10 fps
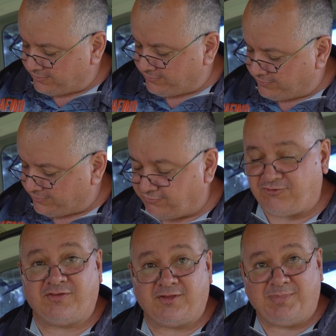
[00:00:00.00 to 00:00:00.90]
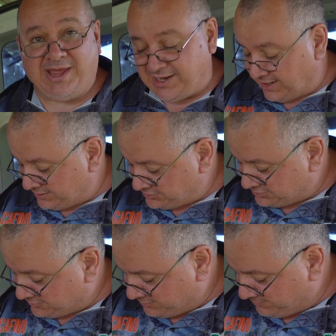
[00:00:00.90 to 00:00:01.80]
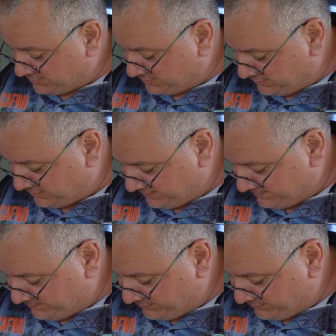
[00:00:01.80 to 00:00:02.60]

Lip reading: because it's just about lunchtime, guys,